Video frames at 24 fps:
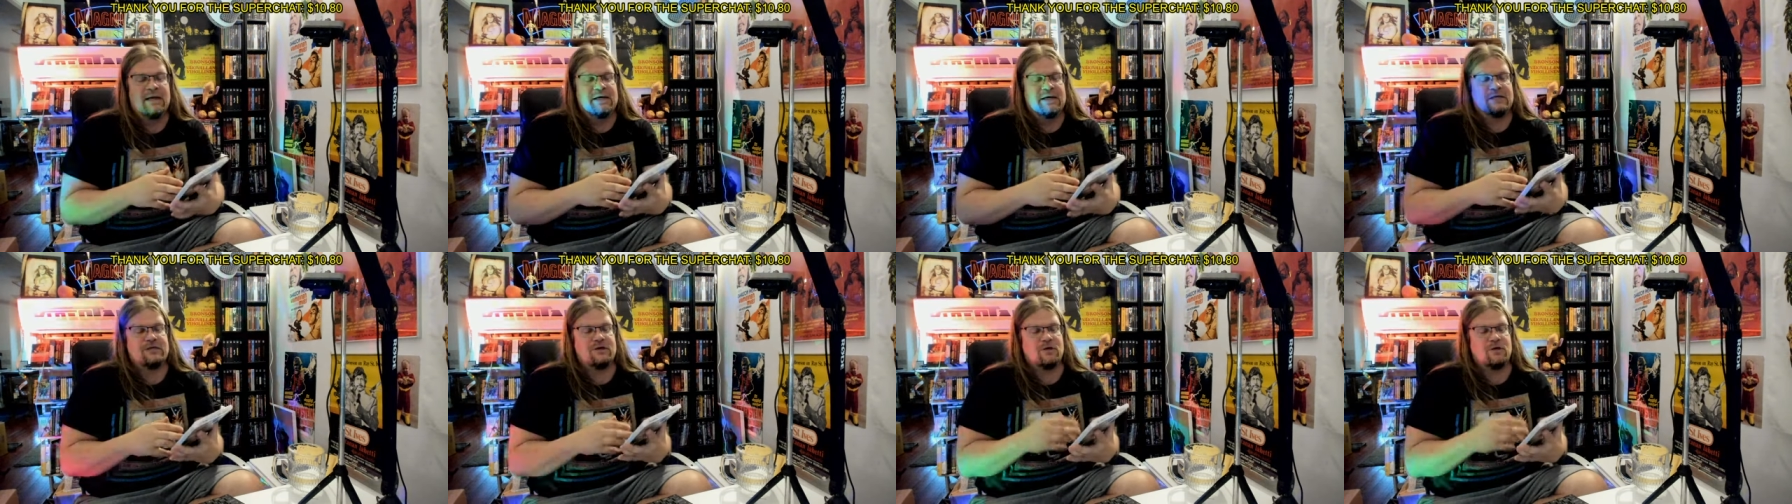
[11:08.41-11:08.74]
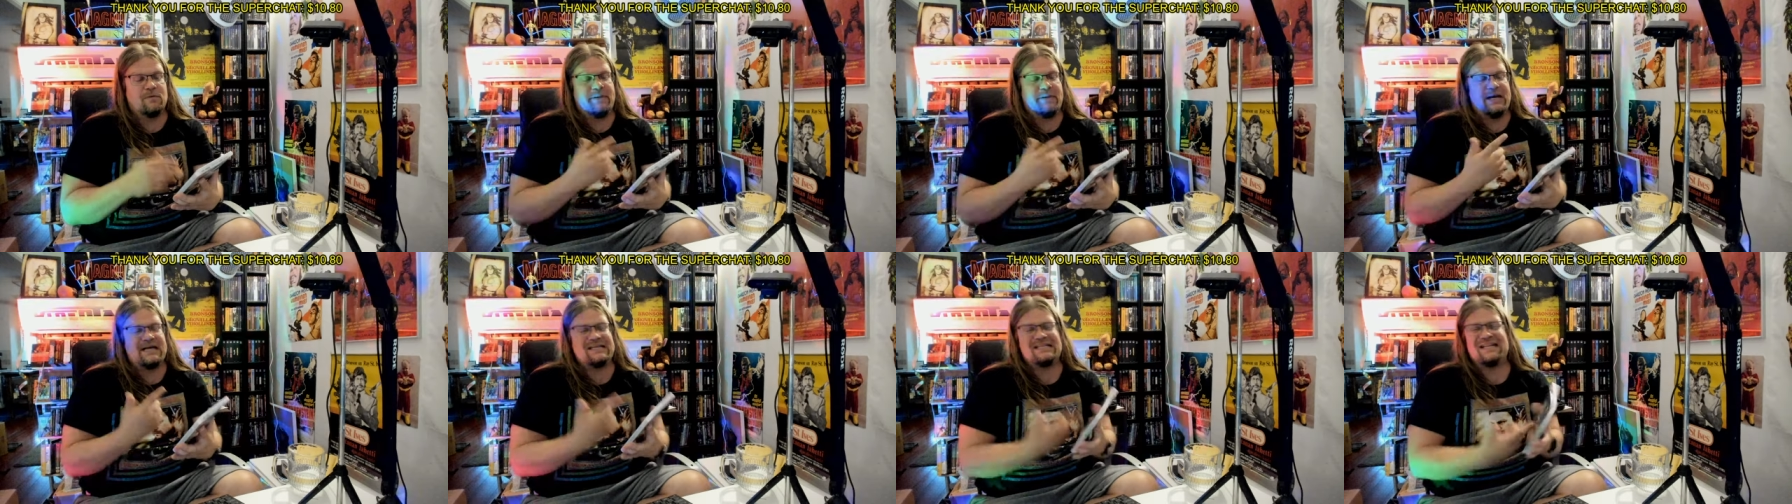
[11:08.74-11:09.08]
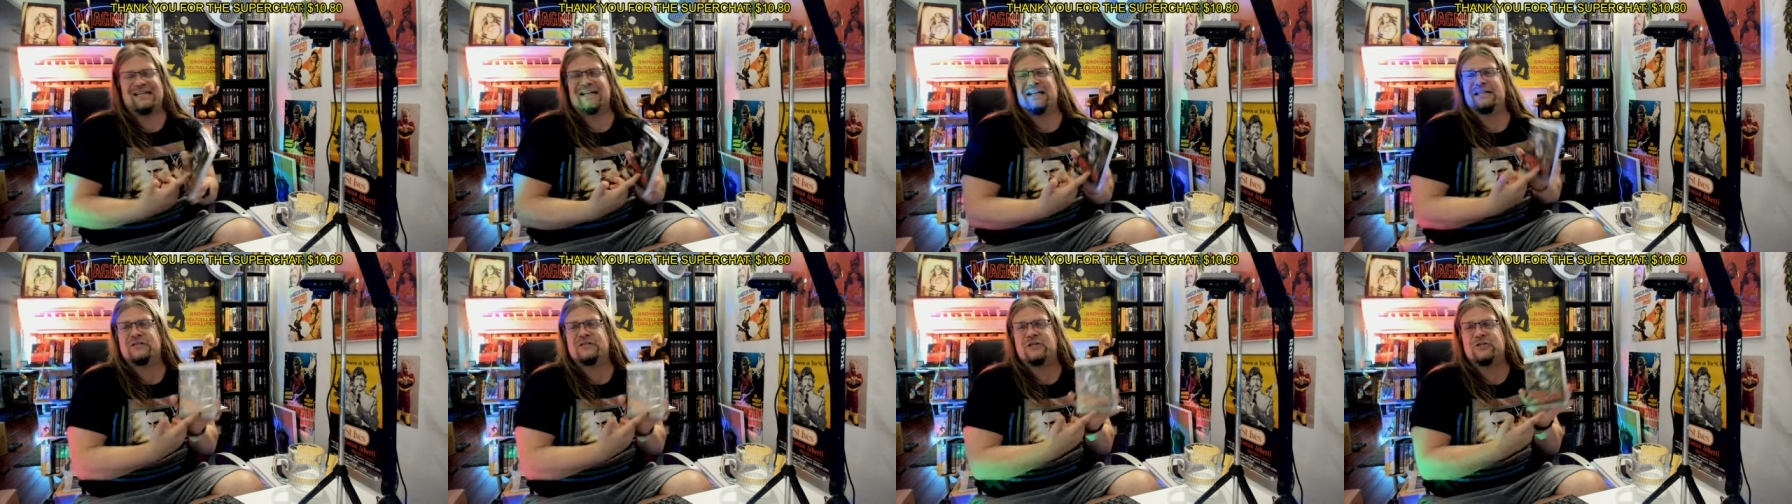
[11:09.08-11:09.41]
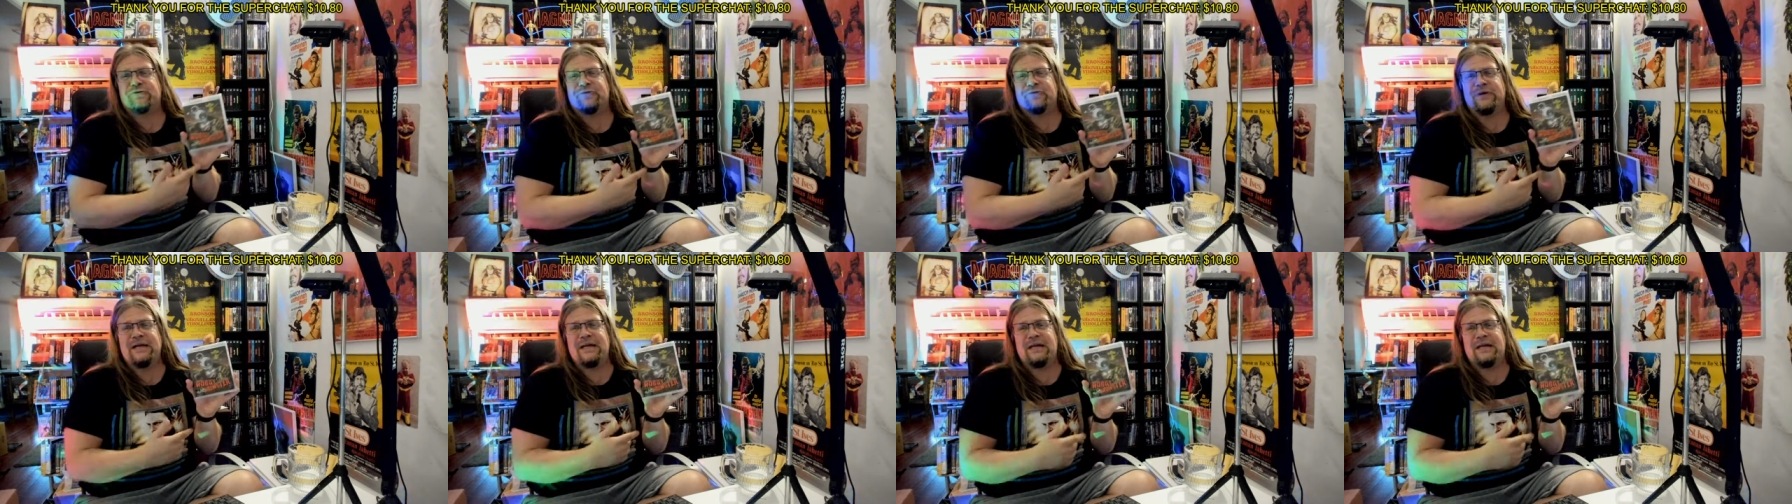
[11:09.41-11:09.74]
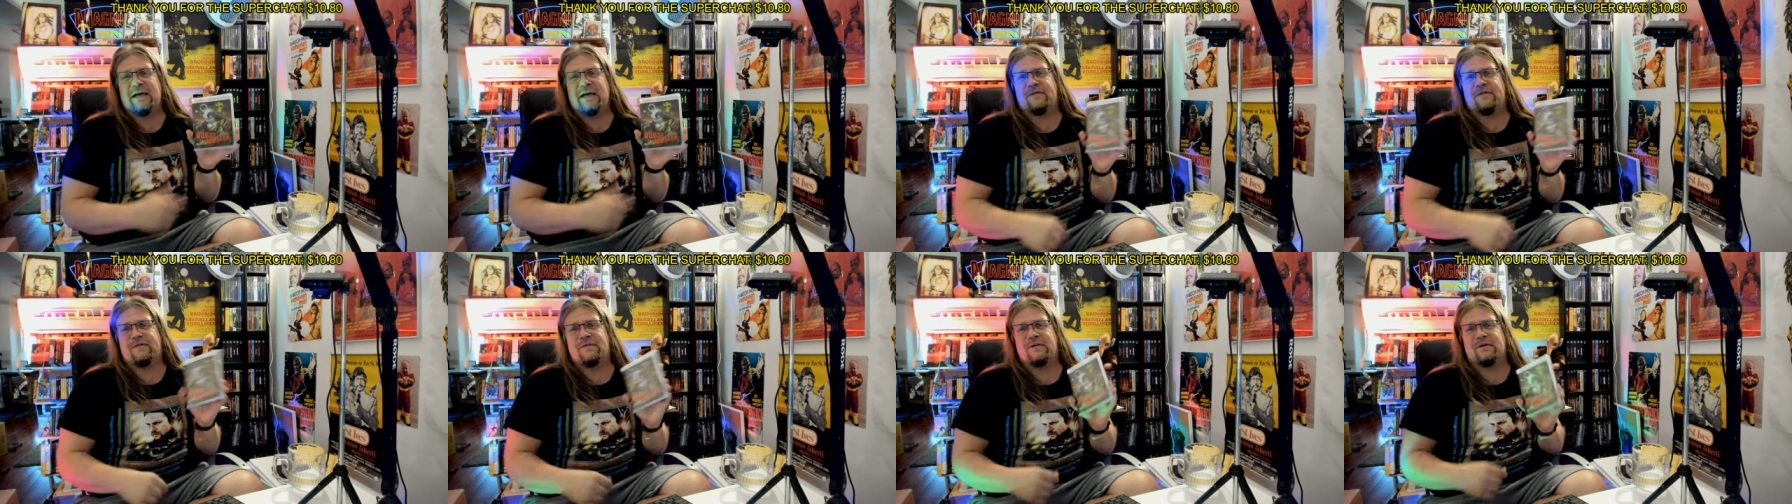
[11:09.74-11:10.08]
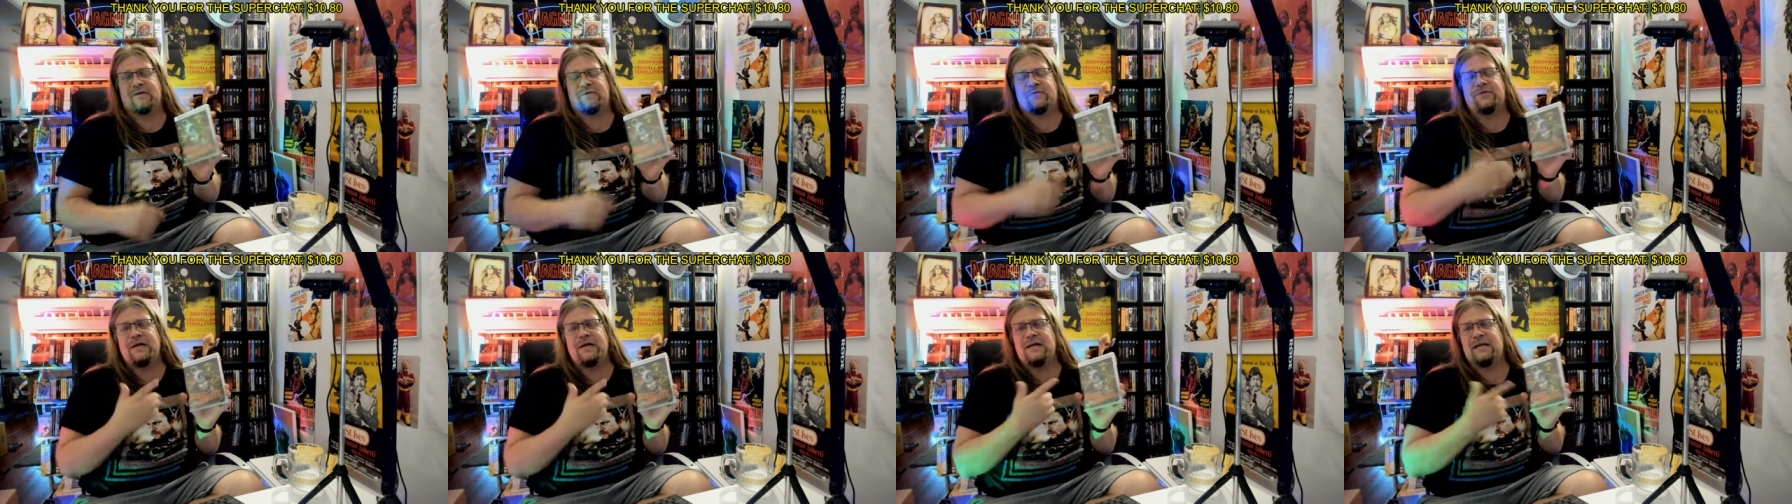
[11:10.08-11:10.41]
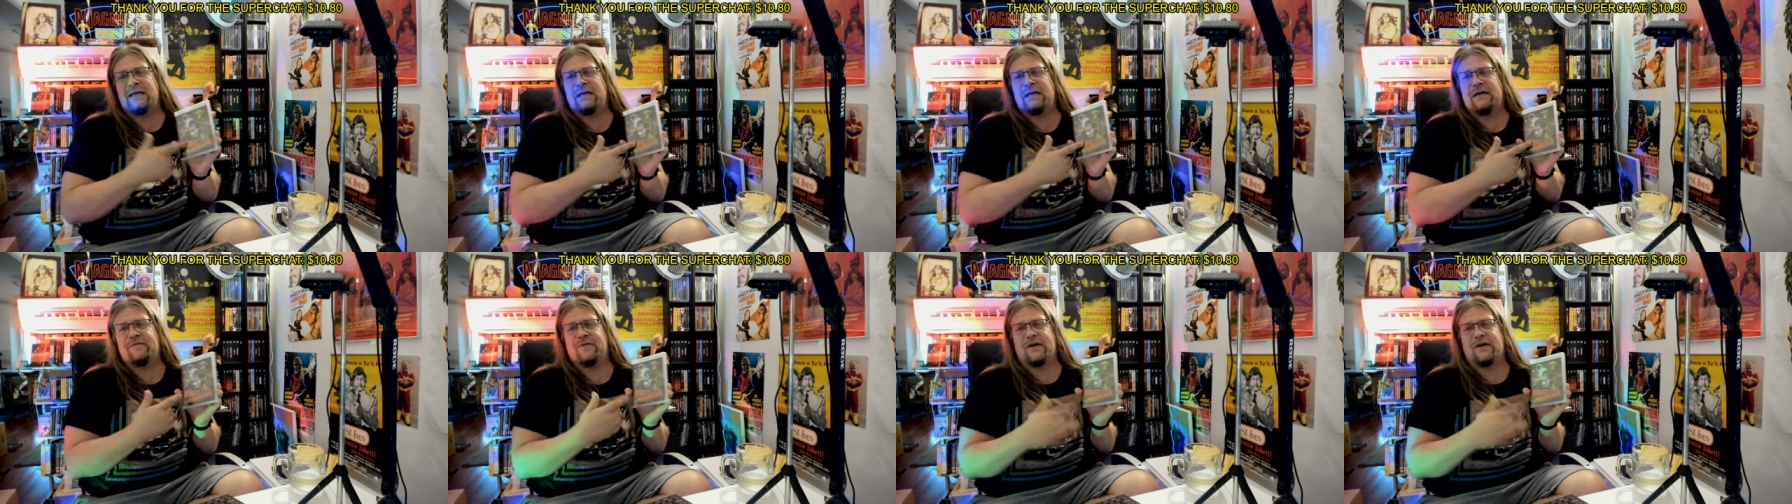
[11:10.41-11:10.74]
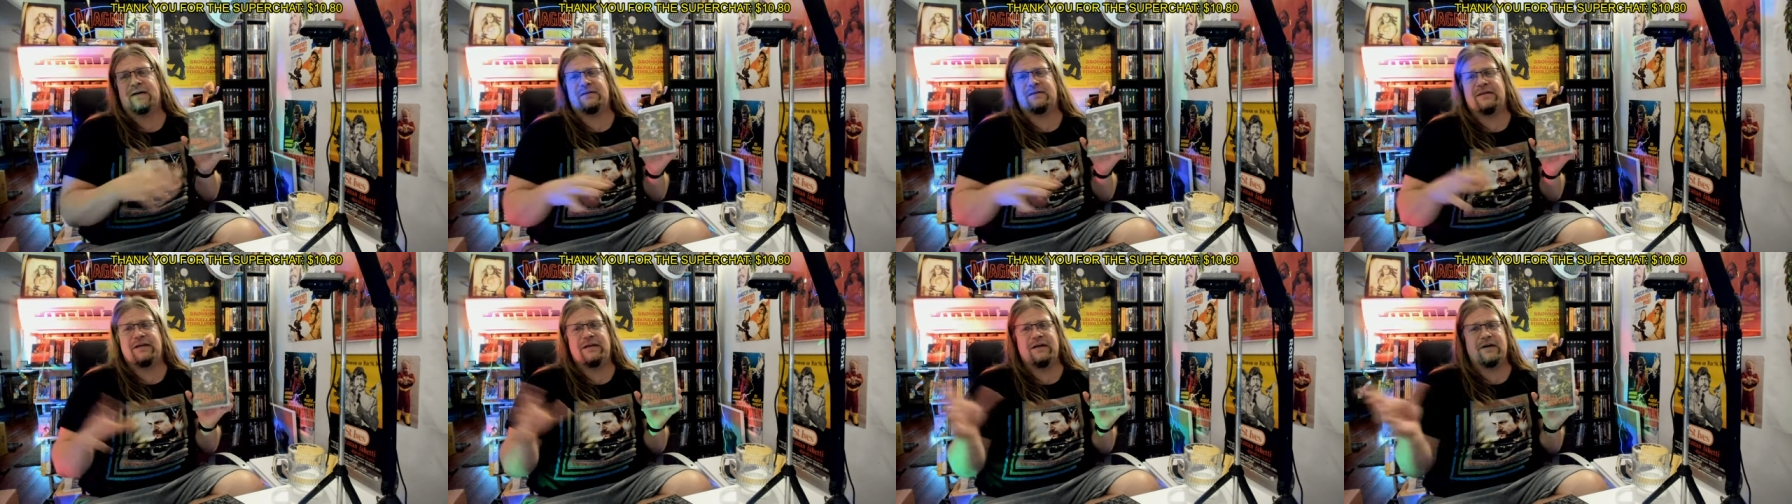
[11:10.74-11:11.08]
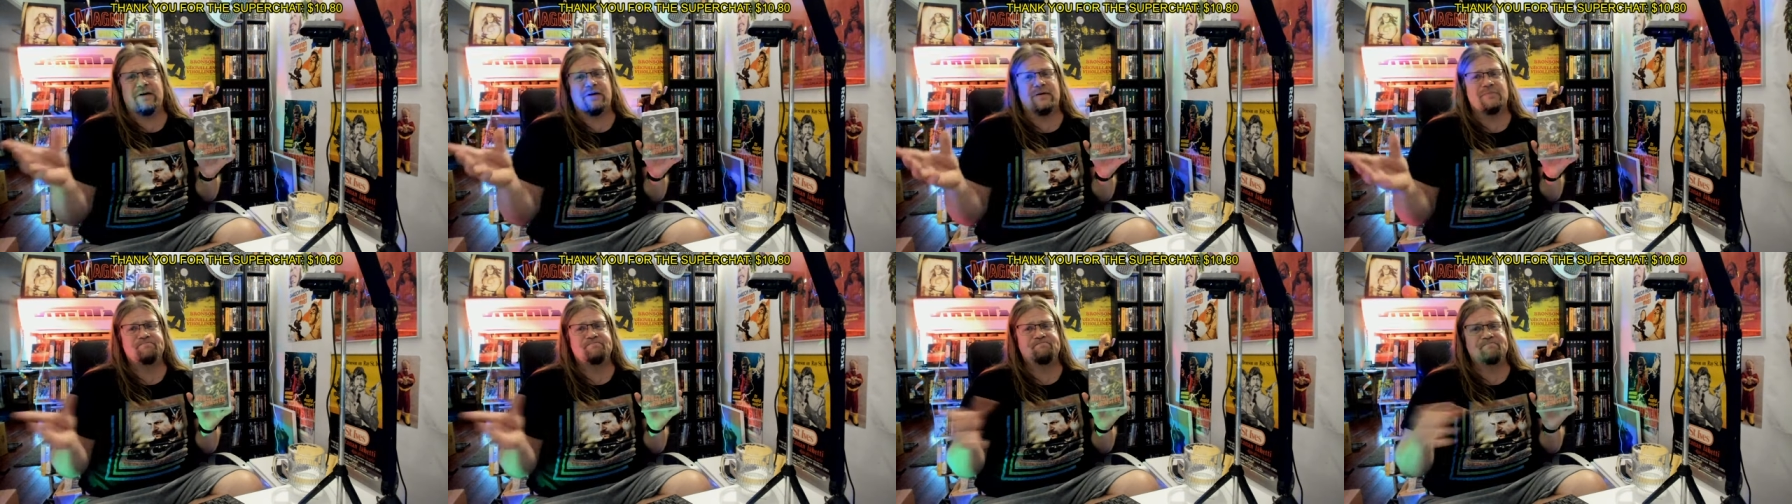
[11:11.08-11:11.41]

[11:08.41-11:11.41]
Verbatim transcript: So basically the 3D effect here